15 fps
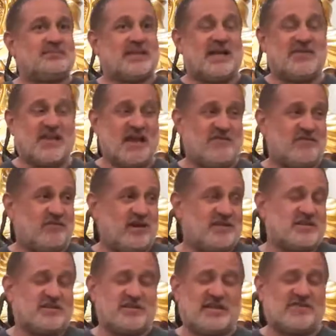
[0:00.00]
And that
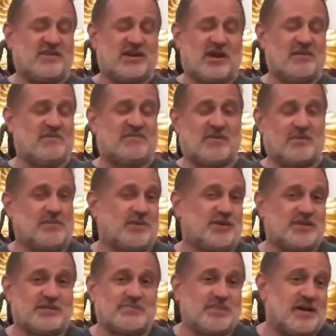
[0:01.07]
phrase doesn't even come from
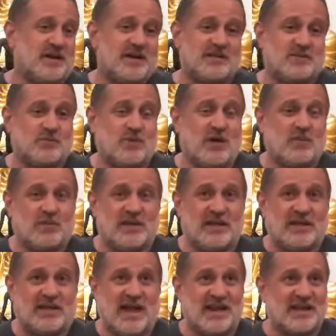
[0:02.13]
Buddhism, but it is what
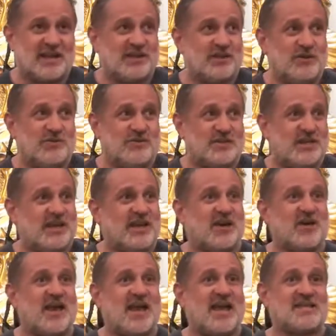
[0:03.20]
we kind of use
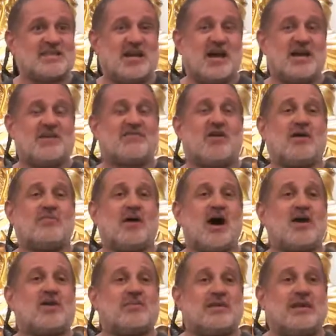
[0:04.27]
here as kind of our
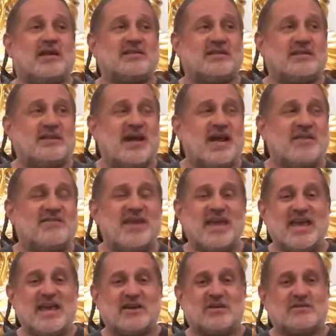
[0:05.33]
motto because it kind of
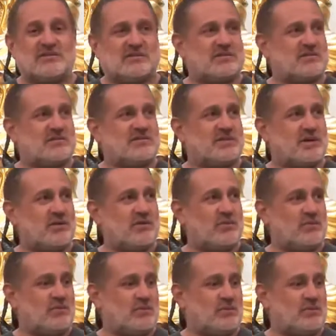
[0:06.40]
so